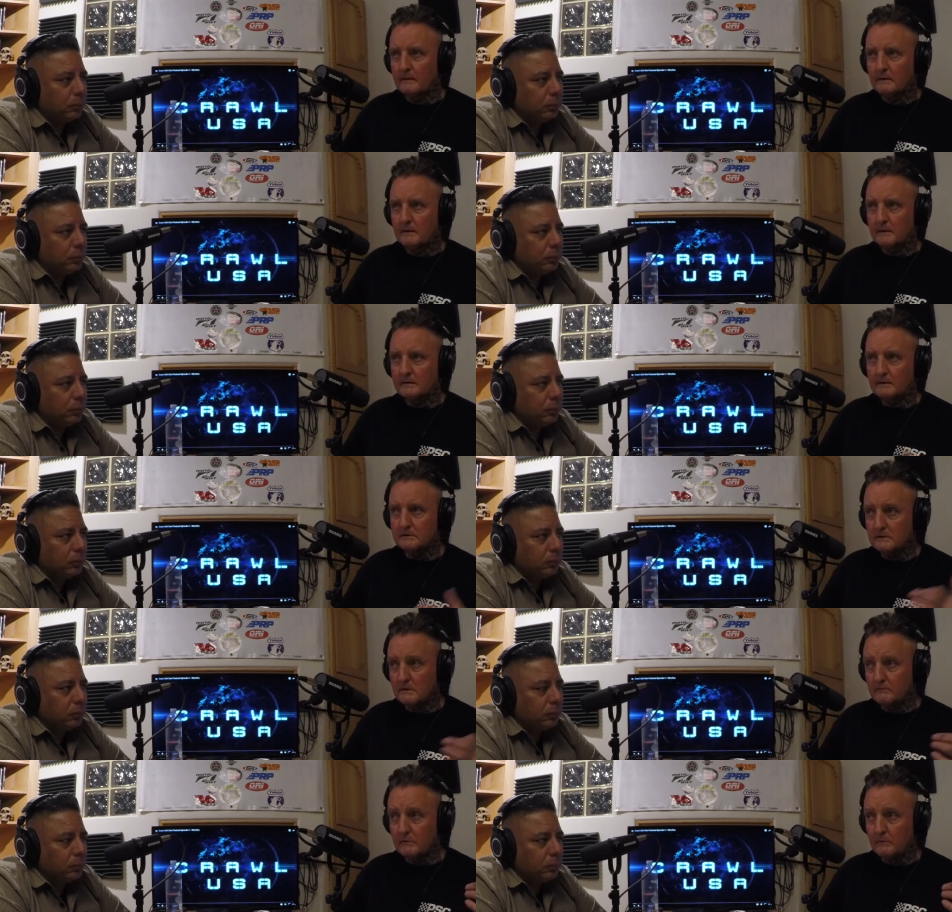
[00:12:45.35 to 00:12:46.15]
Speaker 1: like the
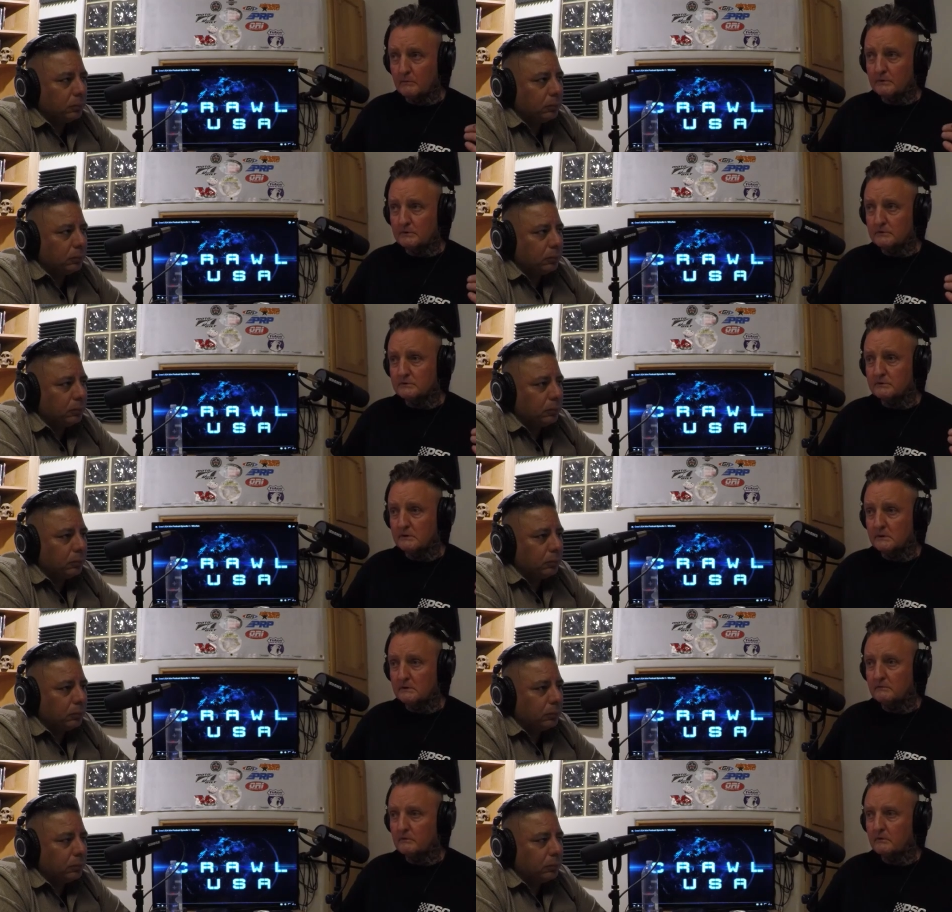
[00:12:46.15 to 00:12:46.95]
stuff that we just
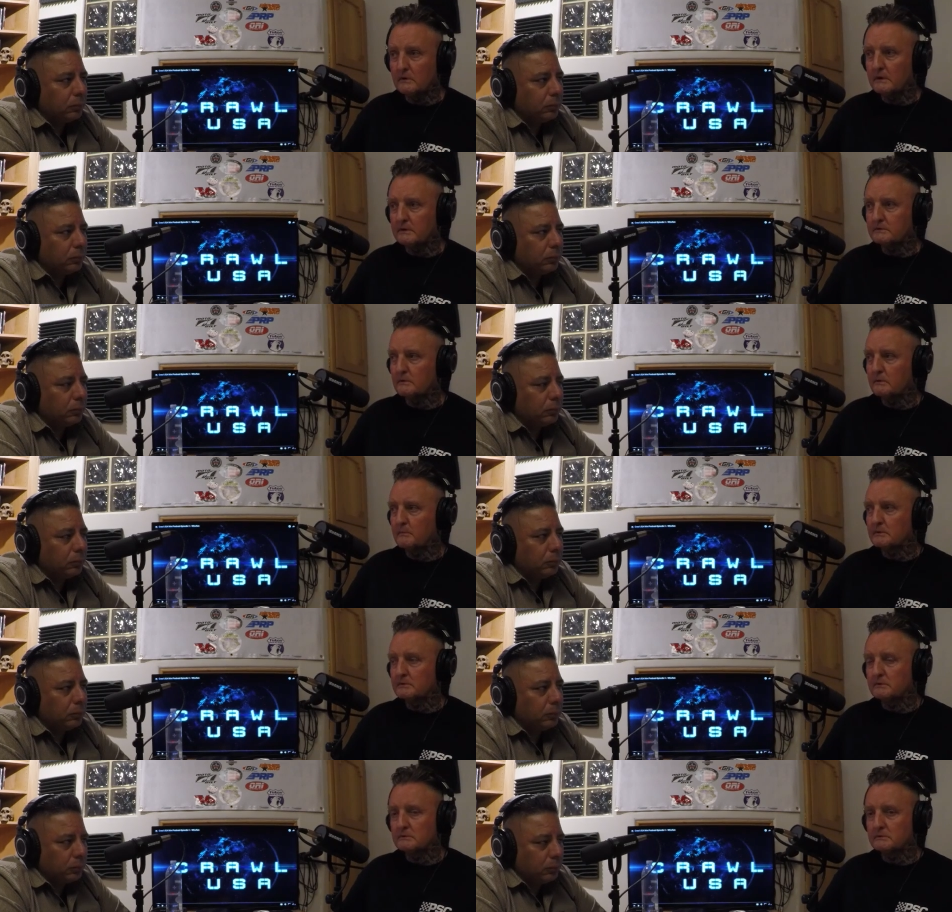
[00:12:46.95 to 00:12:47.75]
did for the last three
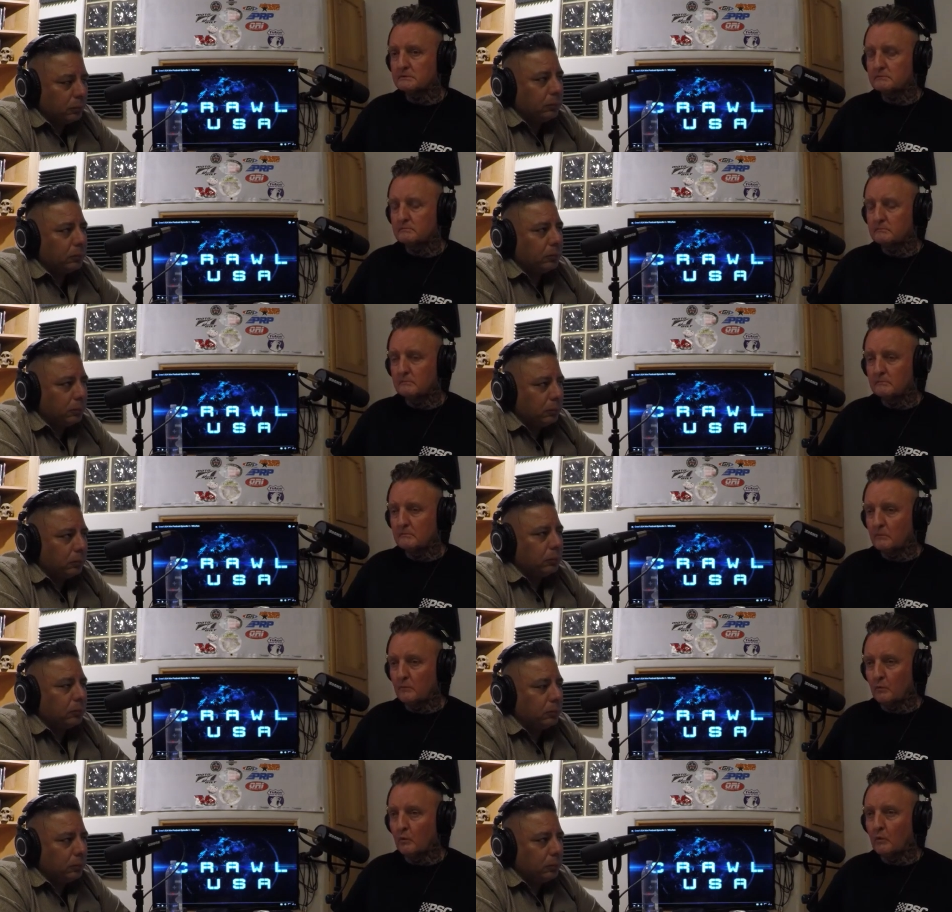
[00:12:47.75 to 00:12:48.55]
months. It's
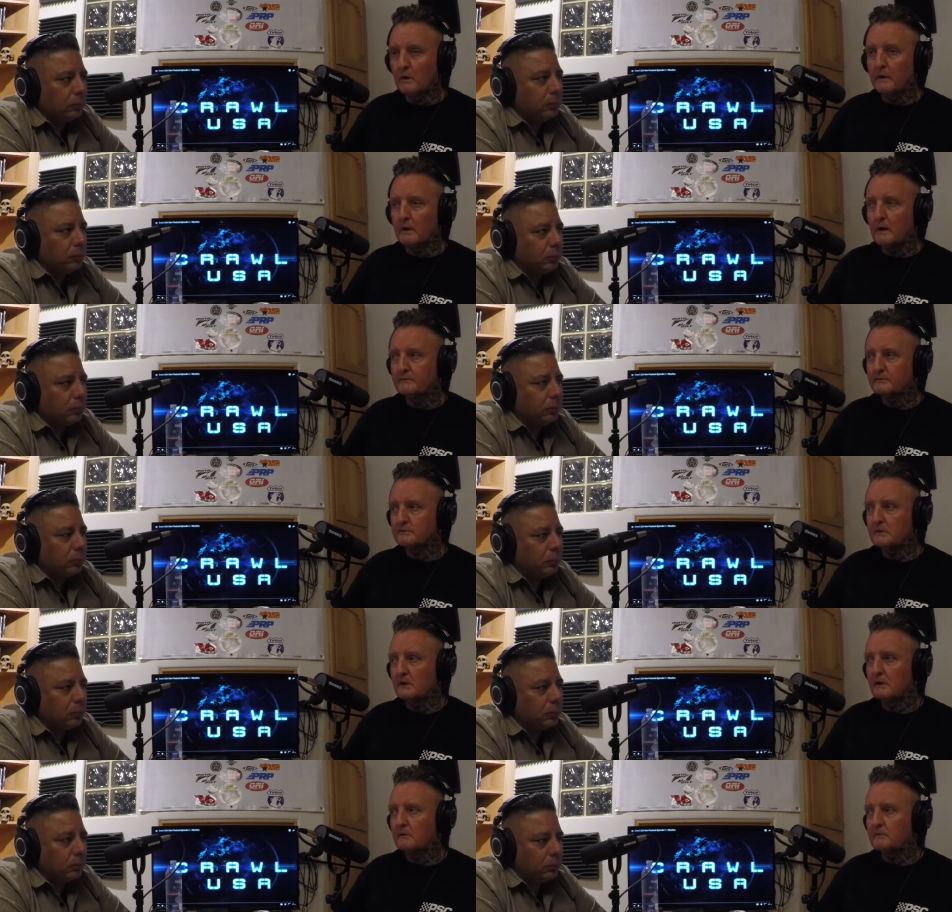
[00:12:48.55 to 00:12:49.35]
one-off
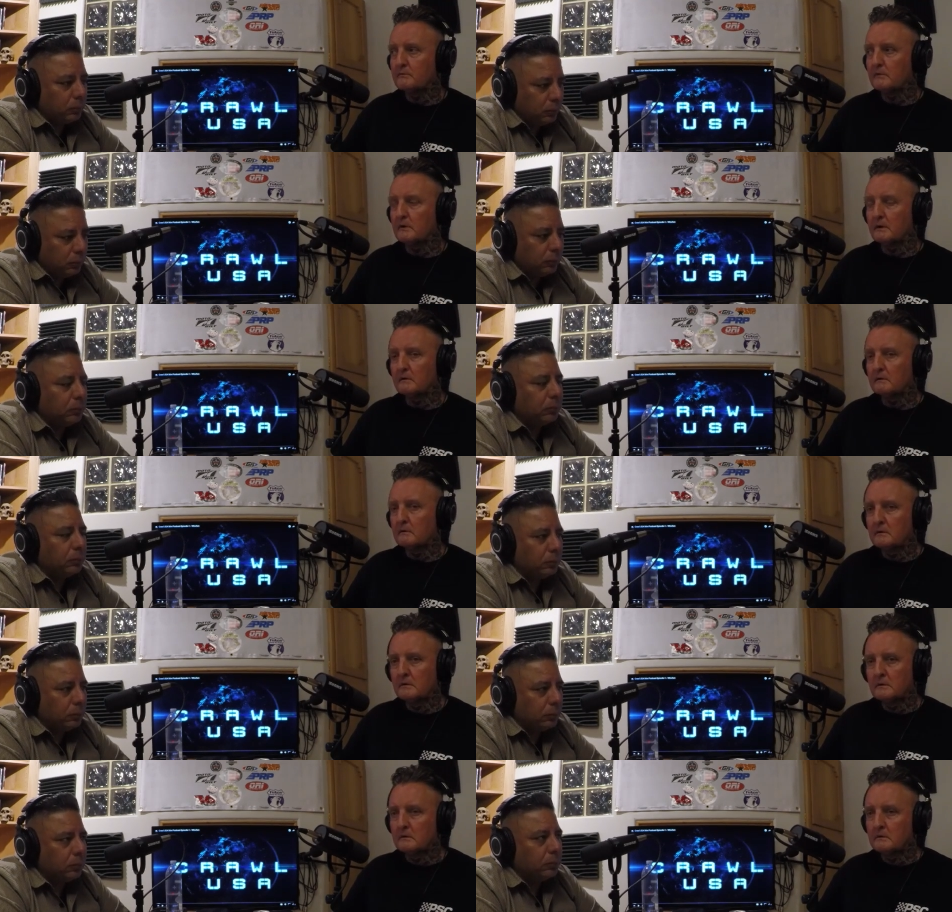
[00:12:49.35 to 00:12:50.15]
stuff. Like
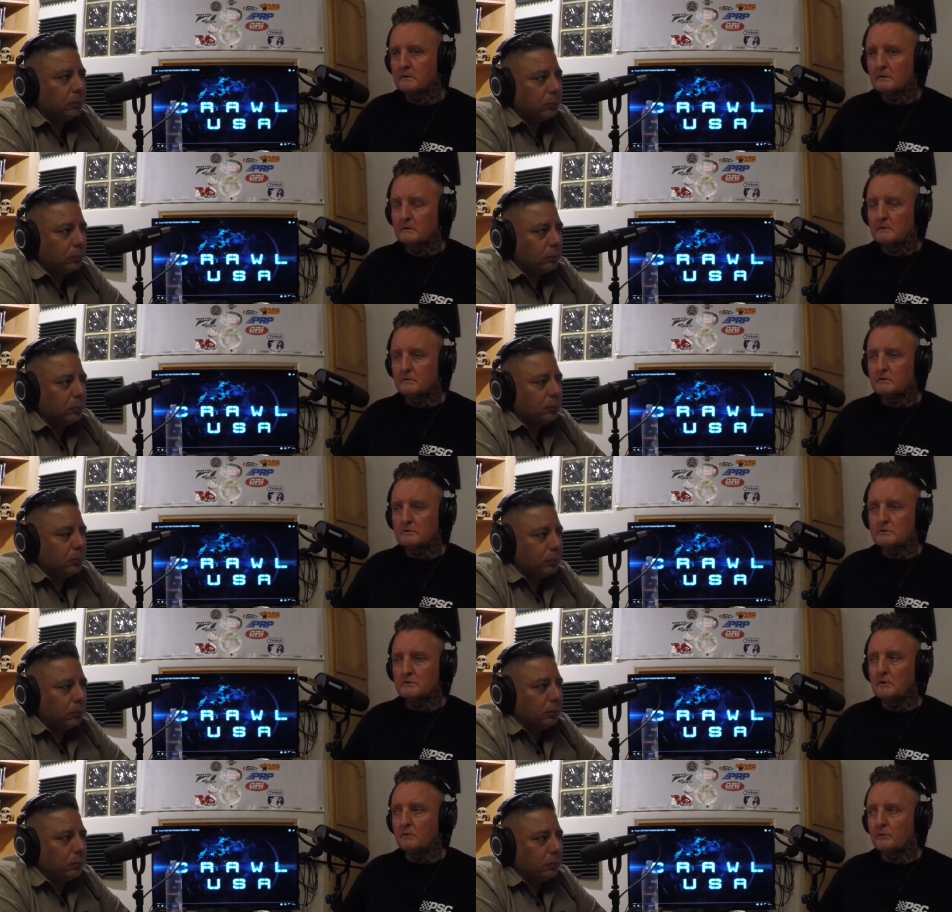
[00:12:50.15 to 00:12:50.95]
there's
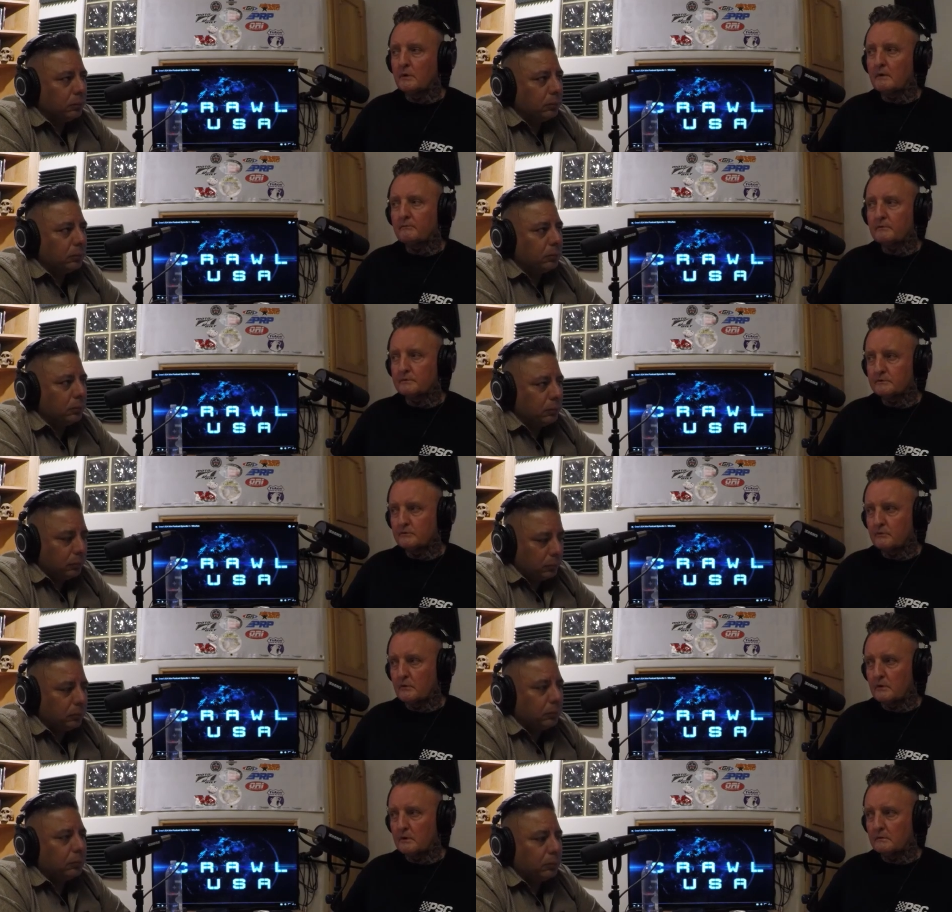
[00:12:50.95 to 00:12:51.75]
no reference
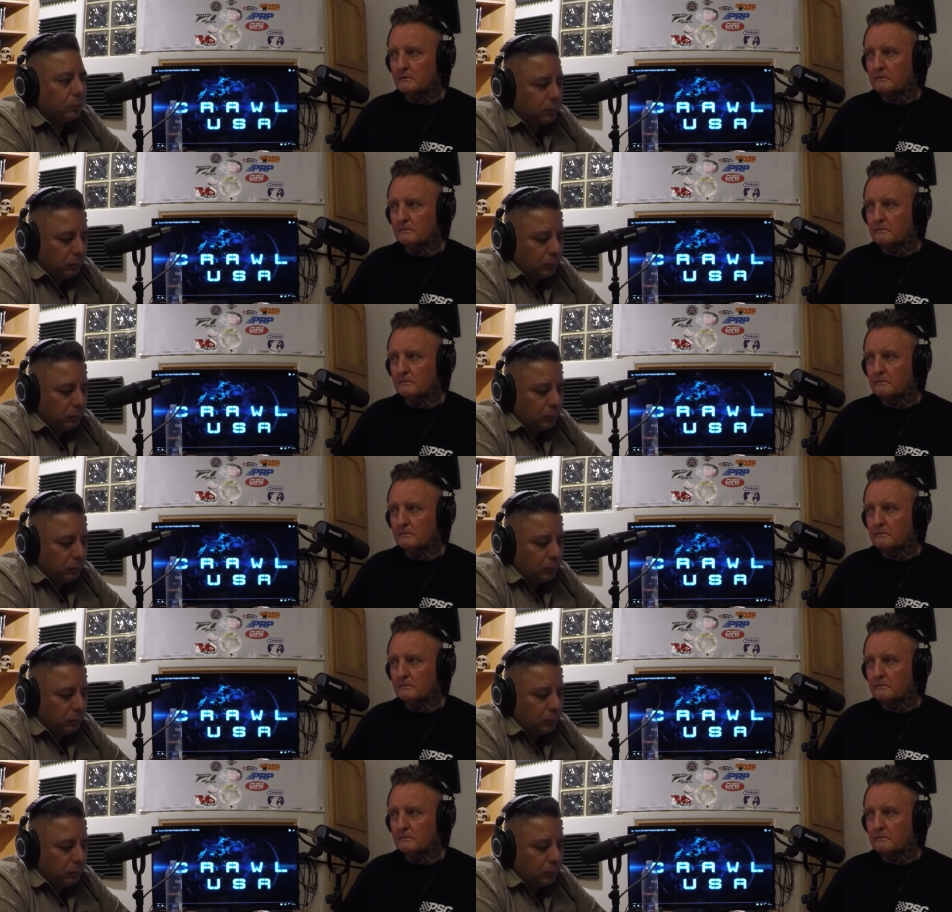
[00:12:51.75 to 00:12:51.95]
for it.